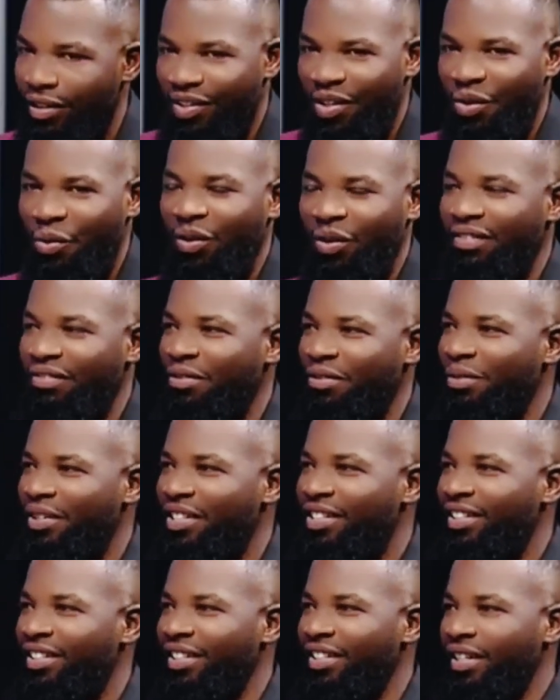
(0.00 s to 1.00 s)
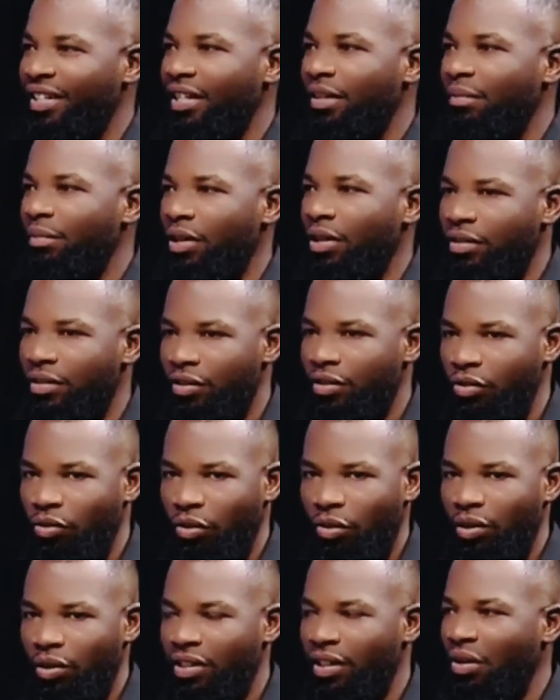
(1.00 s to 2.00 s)
It's a wonderful question indeed, because it's
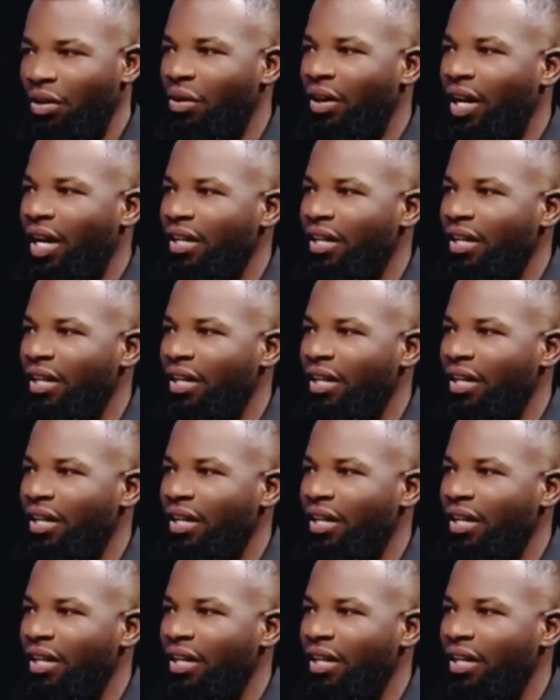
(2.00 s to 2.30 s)
always a good